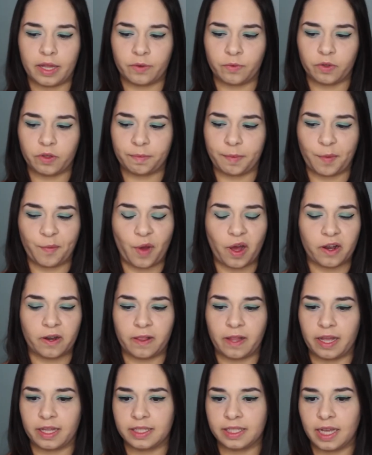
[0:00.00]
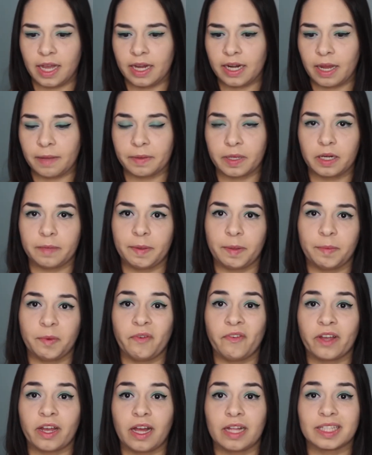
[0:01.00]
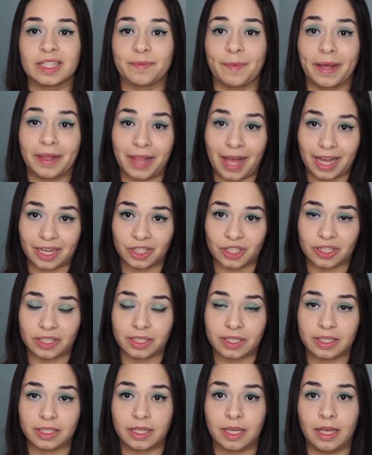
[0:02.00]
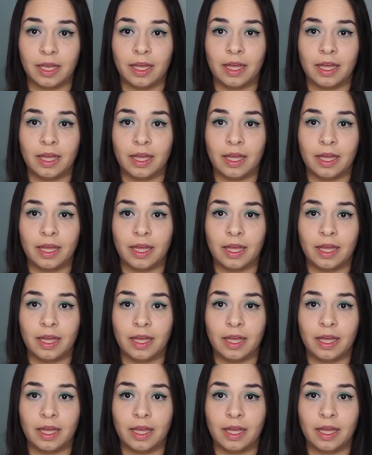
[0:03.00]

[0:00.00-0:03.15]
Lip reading: with my waterline done, I'm gonna be moving on to my lashes.